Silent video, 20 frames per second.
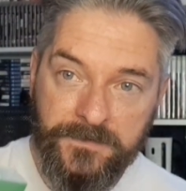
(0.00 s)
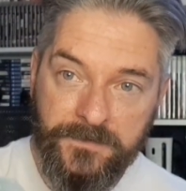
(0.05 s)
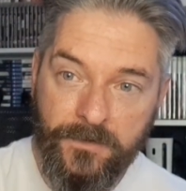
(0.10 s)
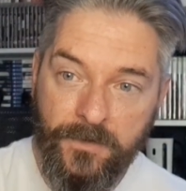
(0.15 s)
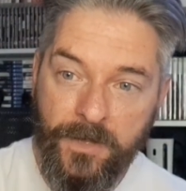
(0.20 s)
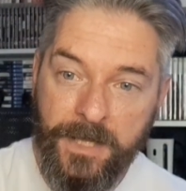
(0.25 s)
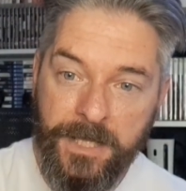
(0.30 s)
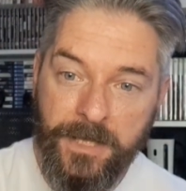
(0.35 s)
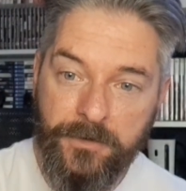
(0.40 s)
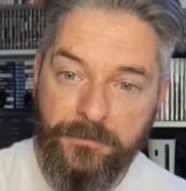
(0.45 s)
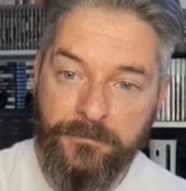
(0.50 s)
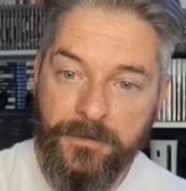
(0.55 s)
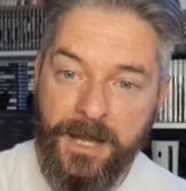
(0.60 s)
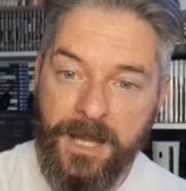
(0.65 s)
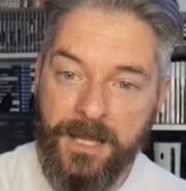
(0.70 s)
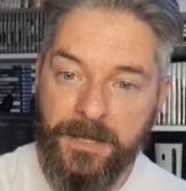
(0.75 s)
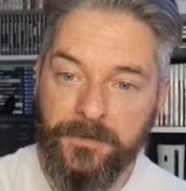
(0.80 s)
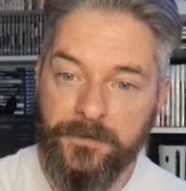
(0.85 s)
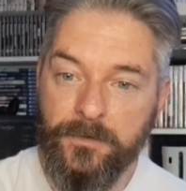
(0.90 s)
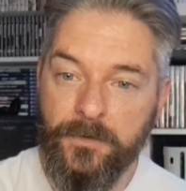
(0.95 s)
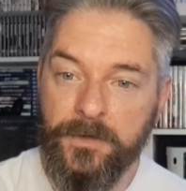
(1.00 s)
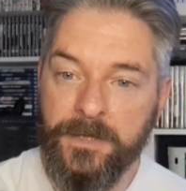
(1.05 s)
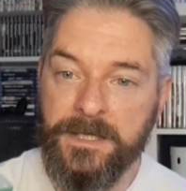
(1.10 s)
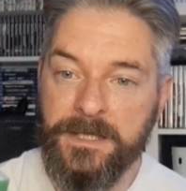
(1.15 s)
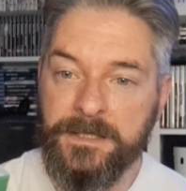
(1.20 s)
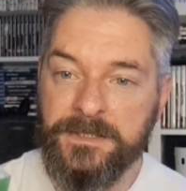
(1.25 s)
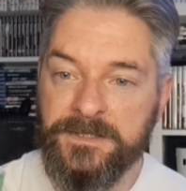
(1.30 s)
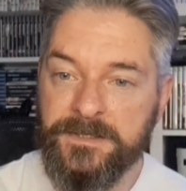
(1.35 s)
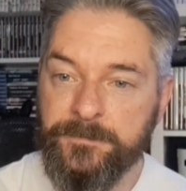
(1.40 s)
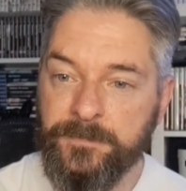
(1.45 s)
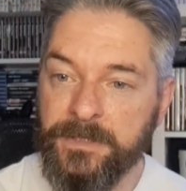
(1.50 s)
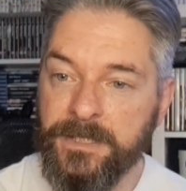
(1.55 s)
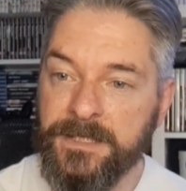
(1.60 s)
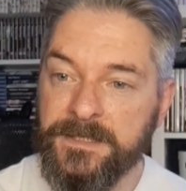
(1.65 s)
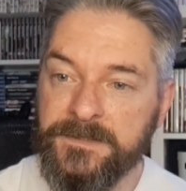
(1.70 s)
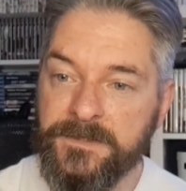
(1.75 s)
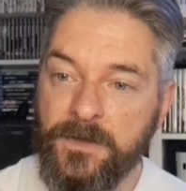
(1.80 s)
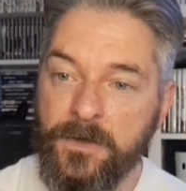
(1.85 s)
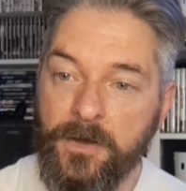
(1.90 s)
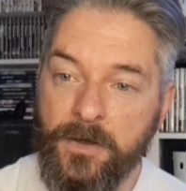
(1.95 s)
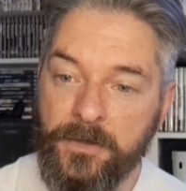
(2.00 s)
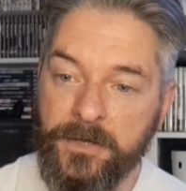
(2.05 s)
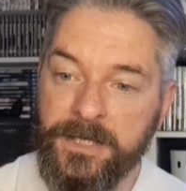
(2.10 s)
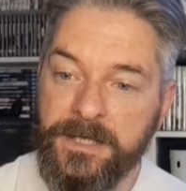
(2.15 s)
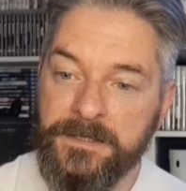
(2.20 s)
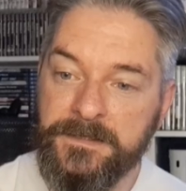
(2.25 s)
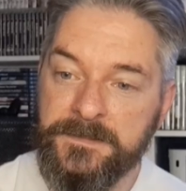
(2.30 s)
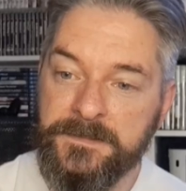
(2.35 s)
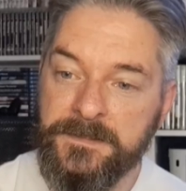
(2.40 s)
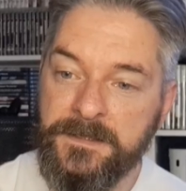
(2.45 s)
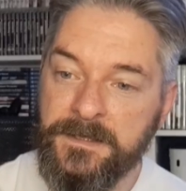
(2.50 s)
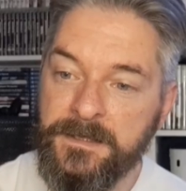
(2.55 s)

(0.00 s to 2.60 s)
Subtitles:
not a crack, not a split on it,